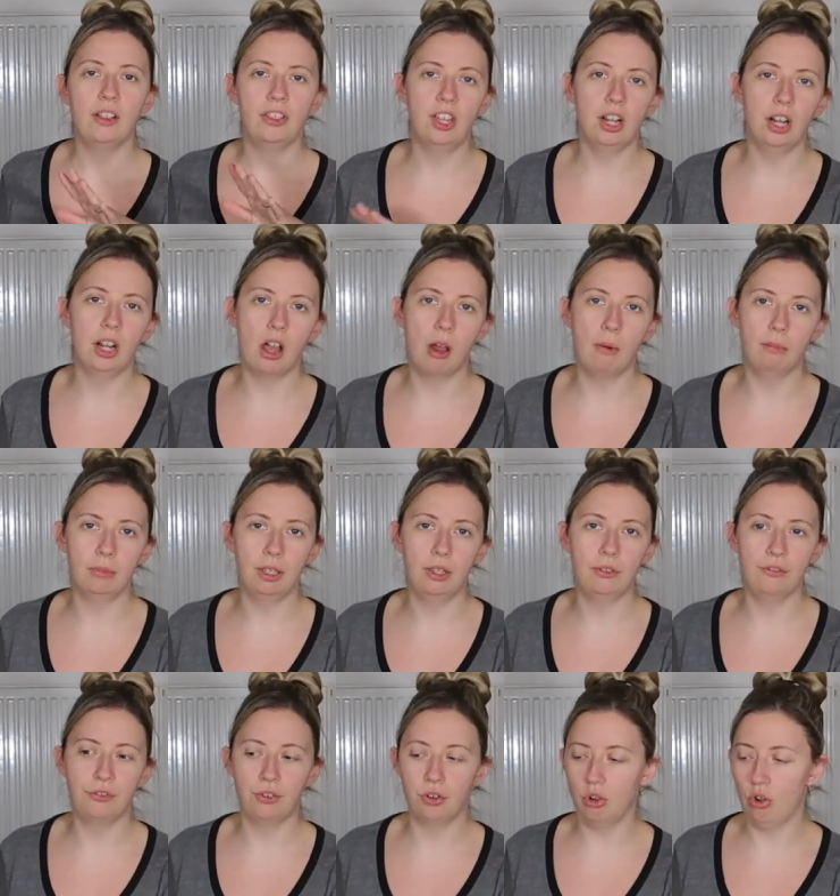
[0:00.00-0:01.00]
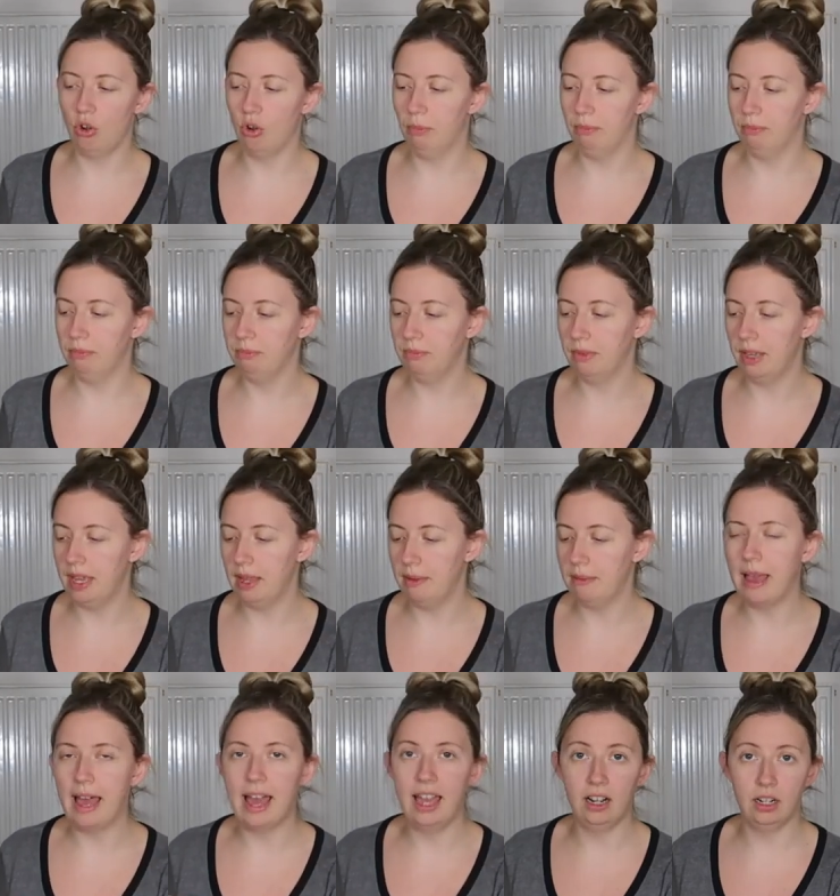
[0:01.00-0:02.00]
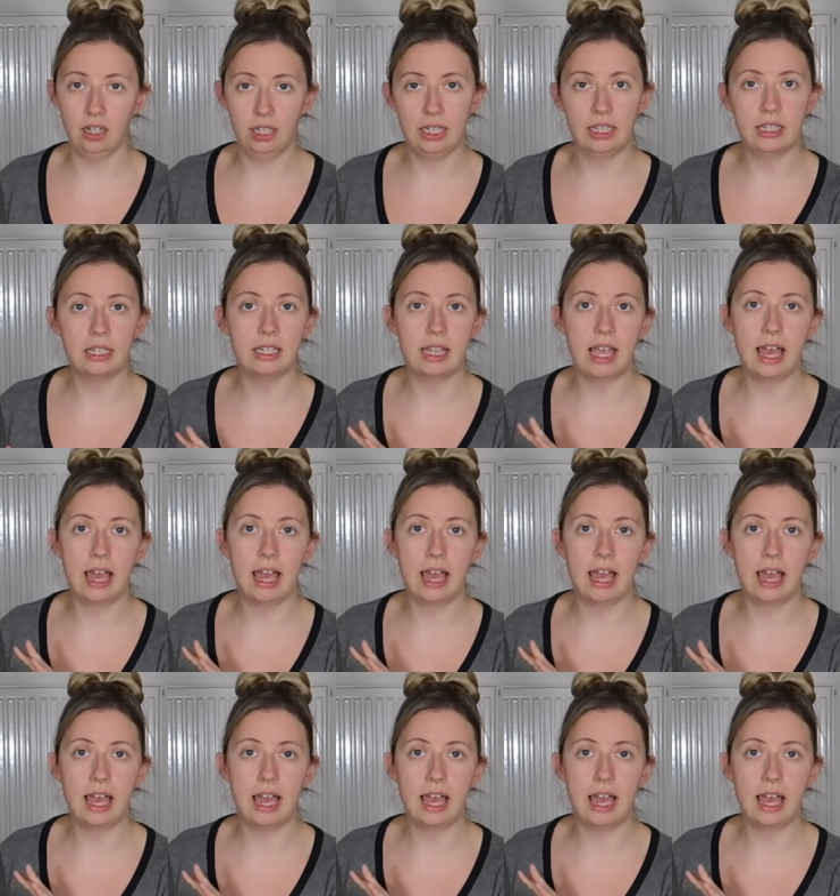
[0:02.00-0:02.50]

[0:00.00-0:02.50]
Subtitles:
They're a company from Ireland,